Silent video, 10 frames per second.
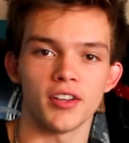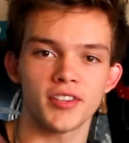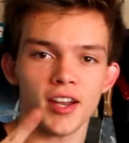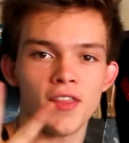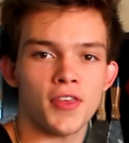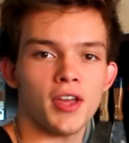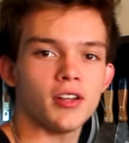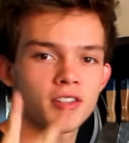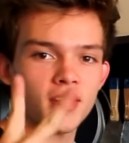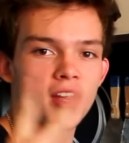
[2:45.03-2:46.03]
The second thing,
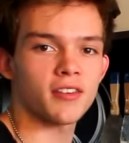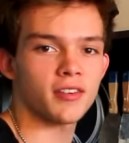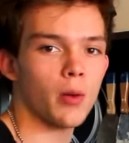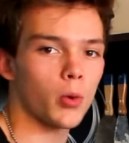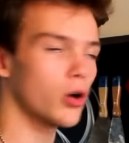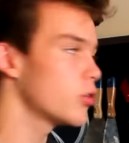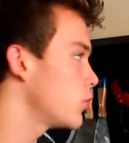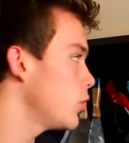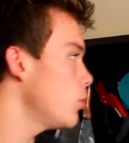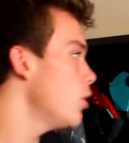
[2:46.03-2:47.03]
the second step we're going to
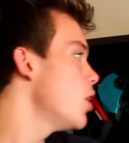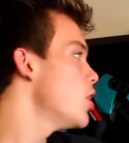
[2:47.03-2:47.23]
do,